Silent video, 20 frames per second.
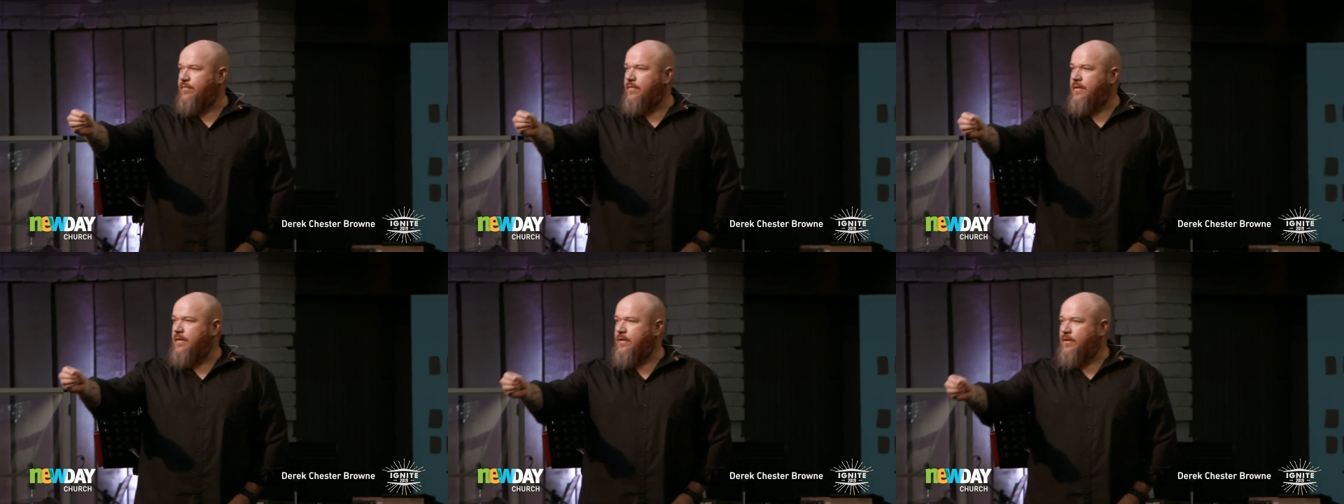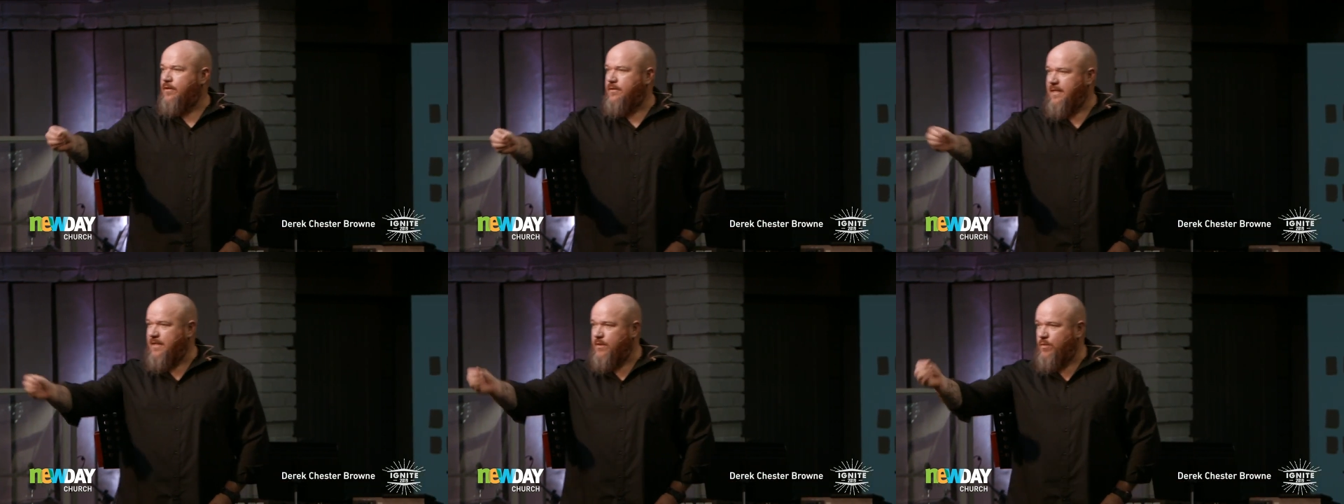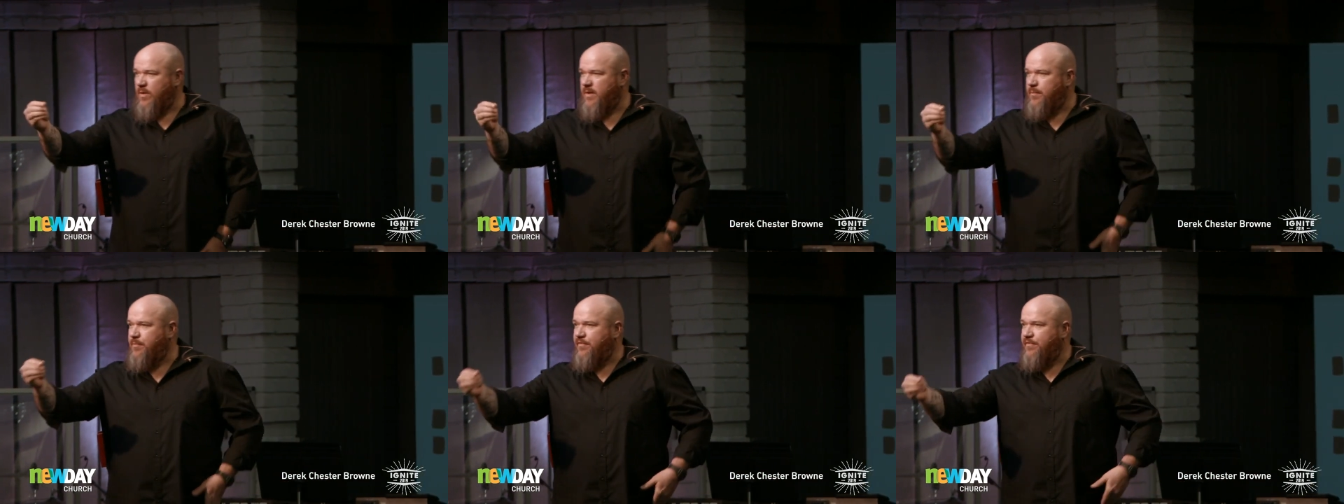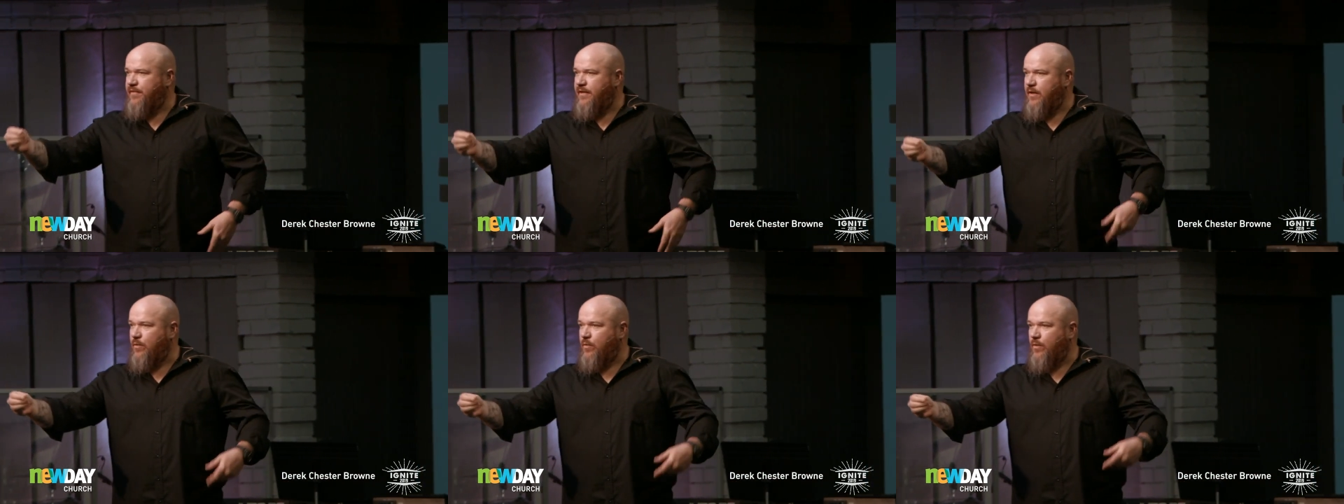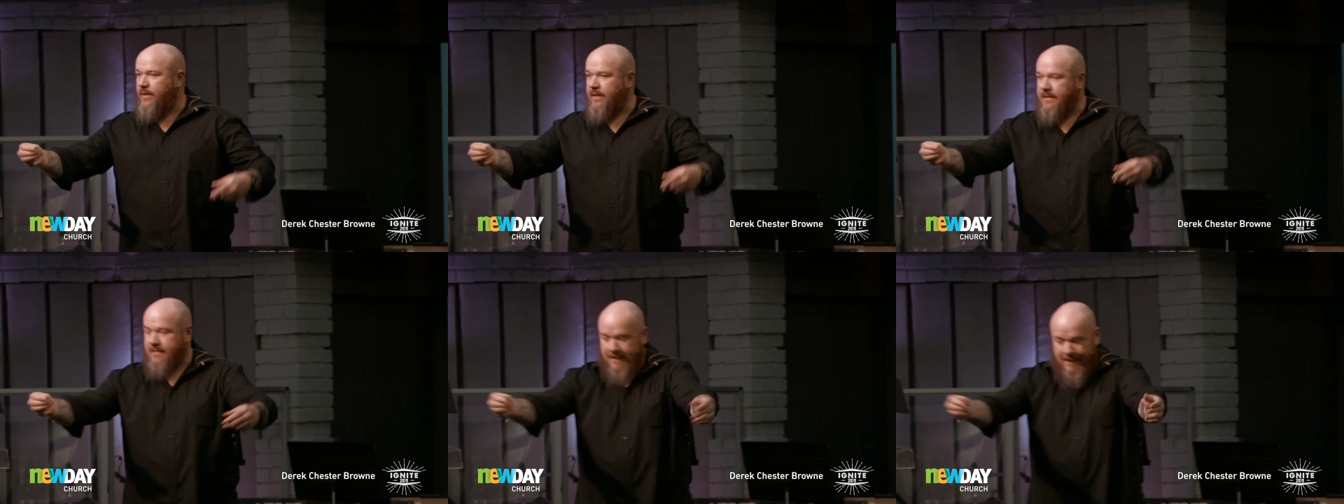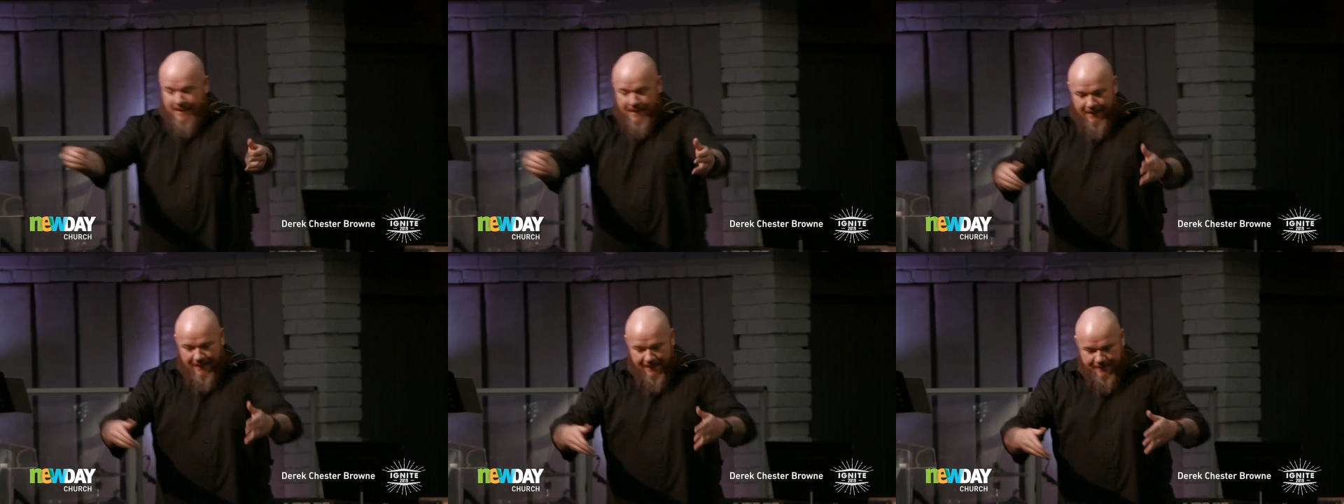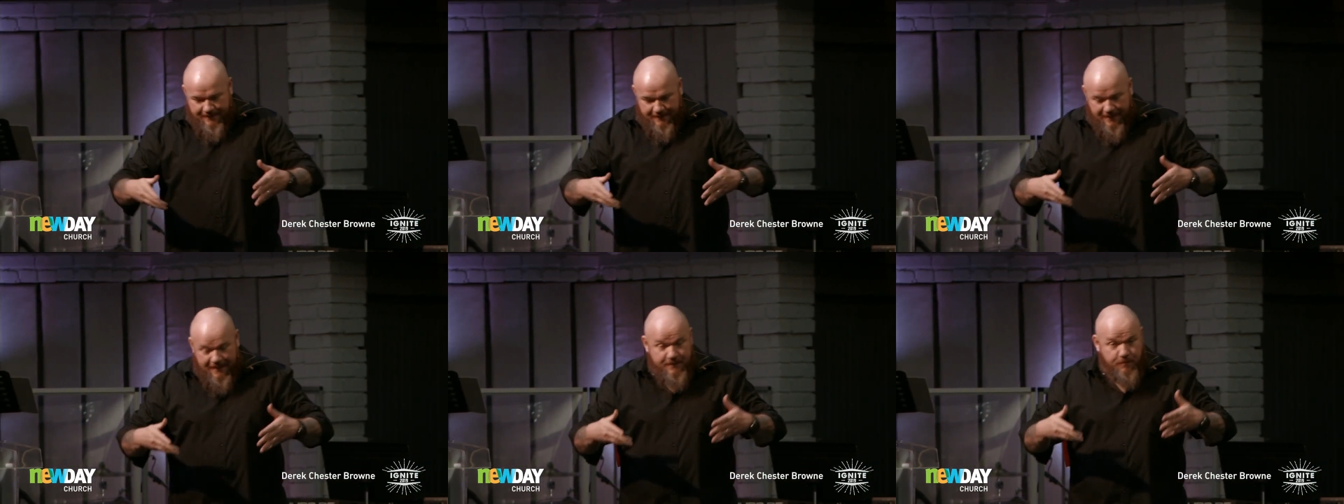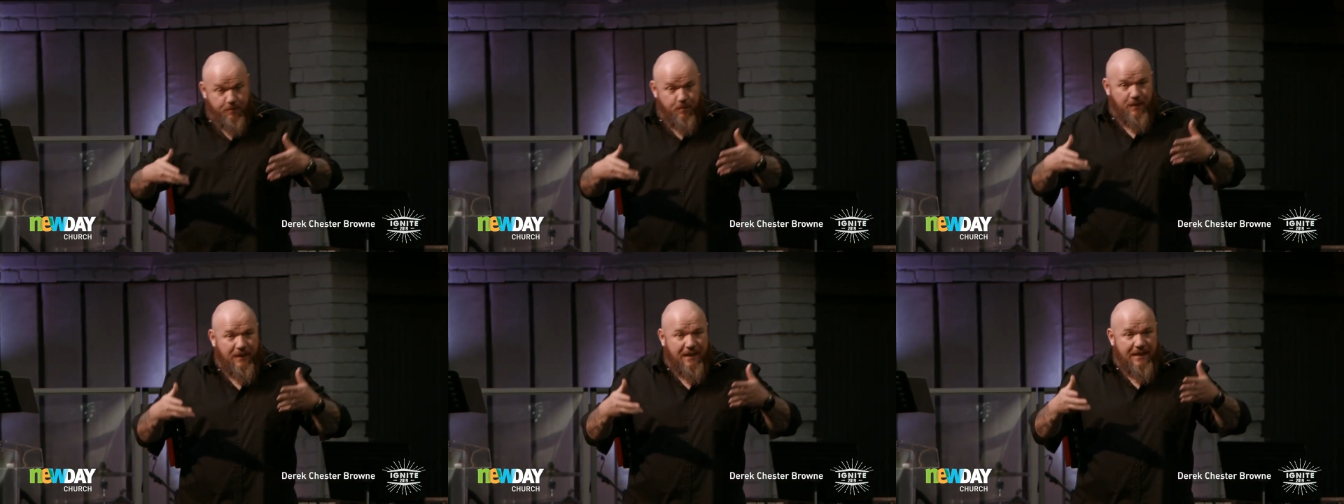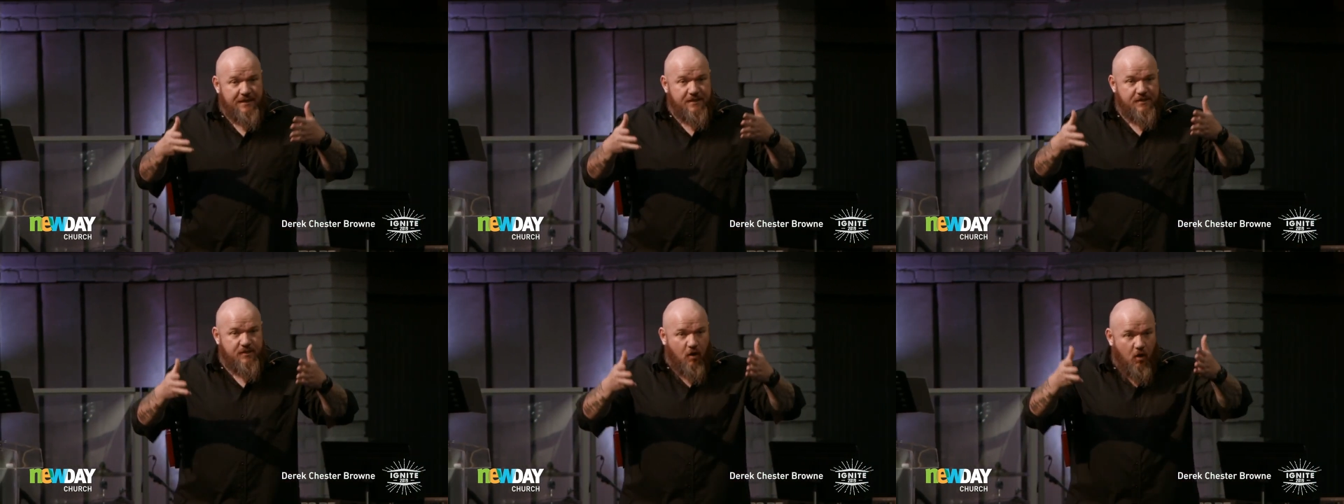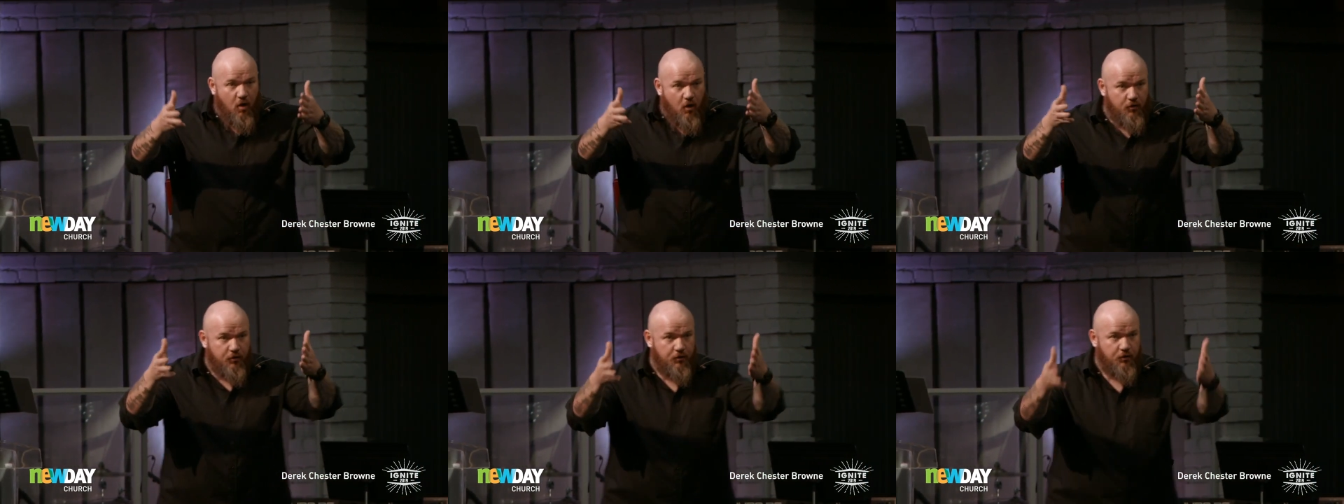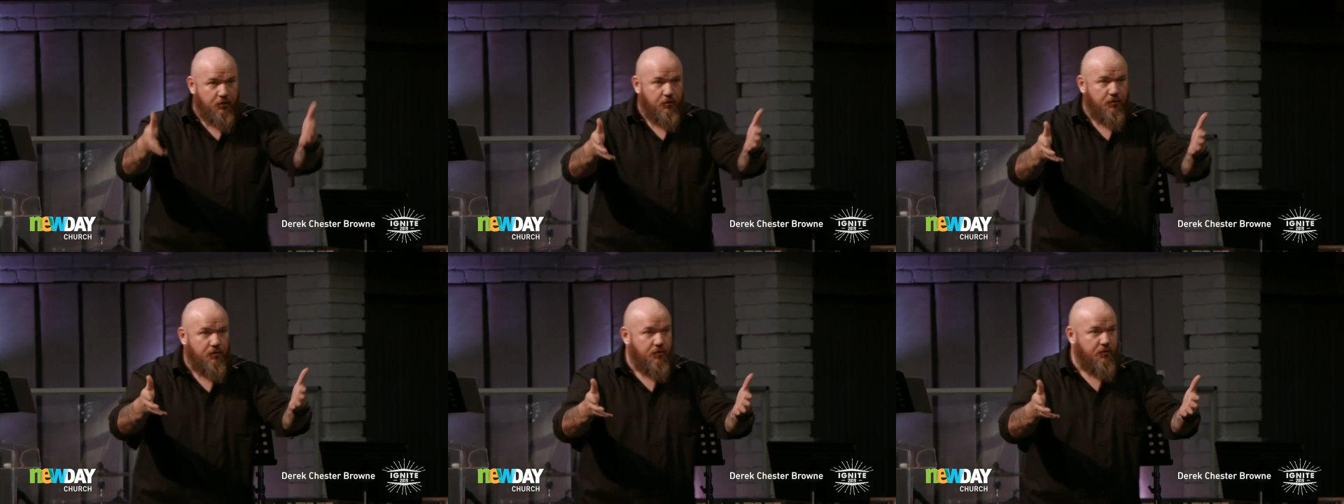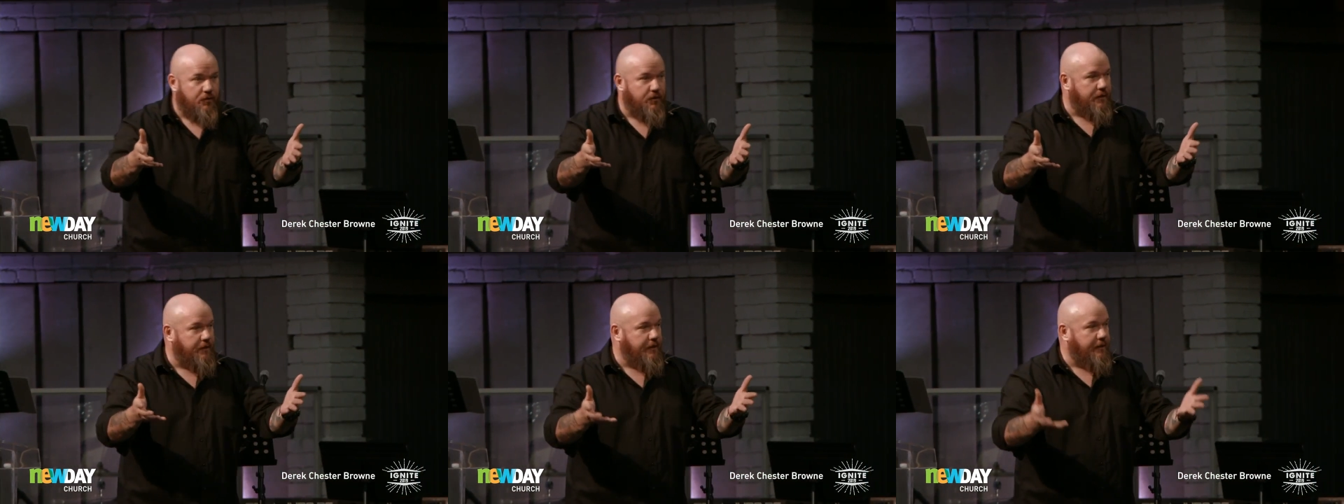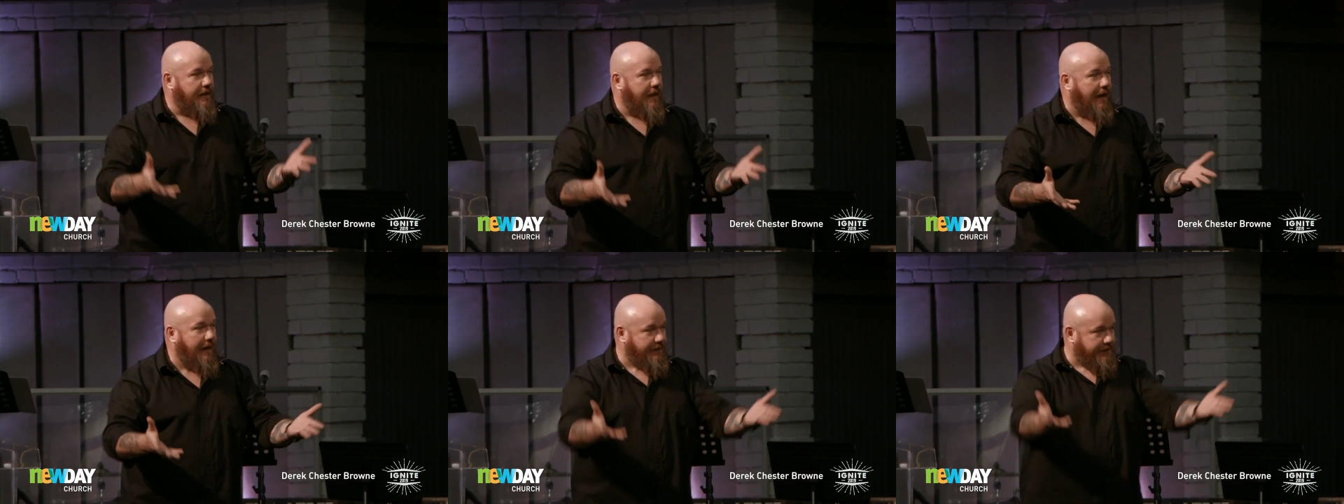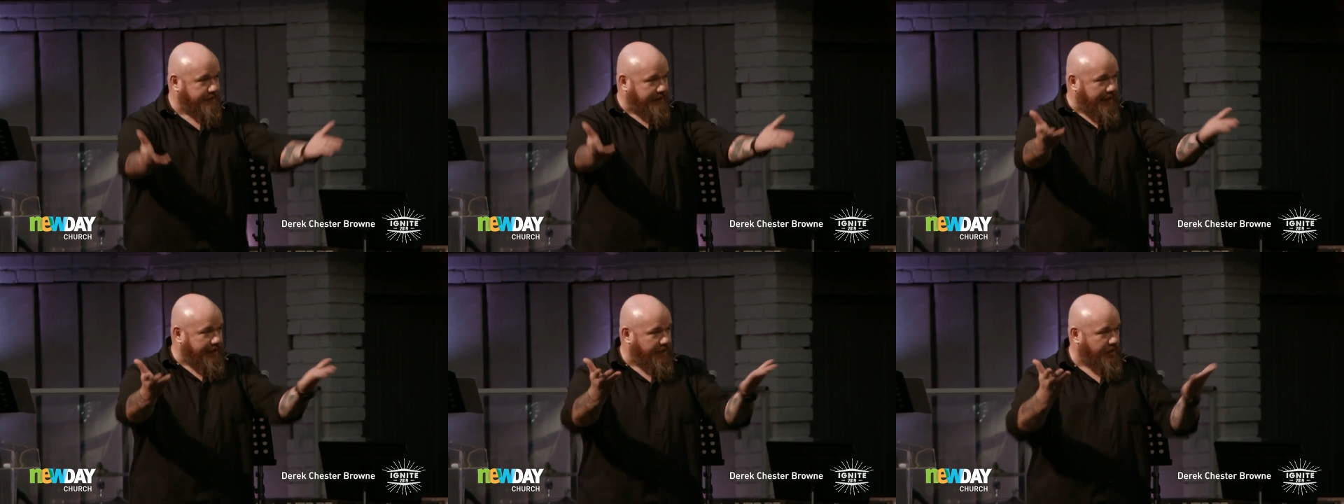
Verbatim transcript: Because that's what a prophetic word is it's, it's placed on you. I take a